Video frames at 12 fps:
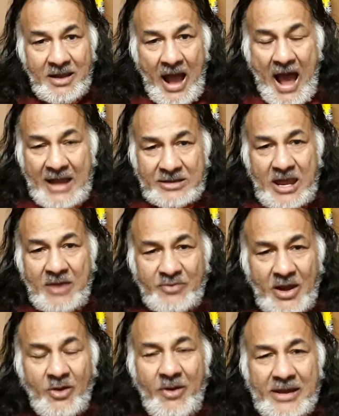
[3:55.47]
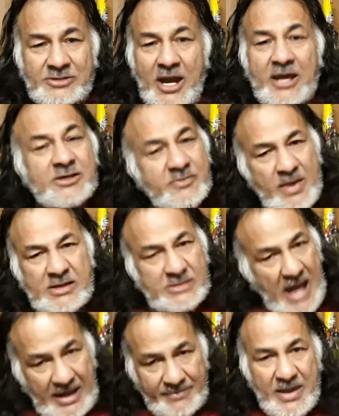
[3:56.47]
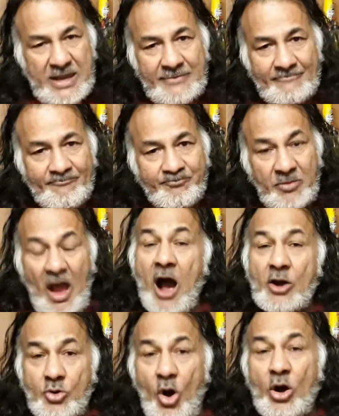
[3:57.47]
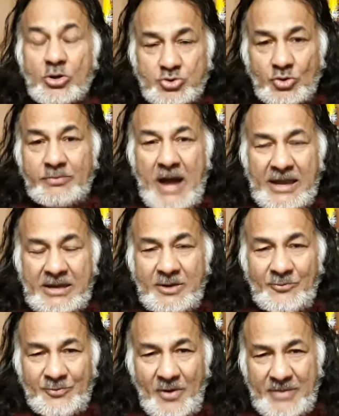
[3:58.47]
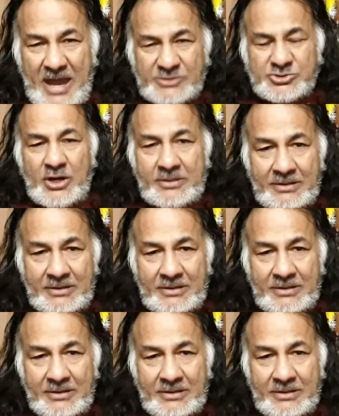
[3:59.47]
And David Granger is mixed like me, according to my information.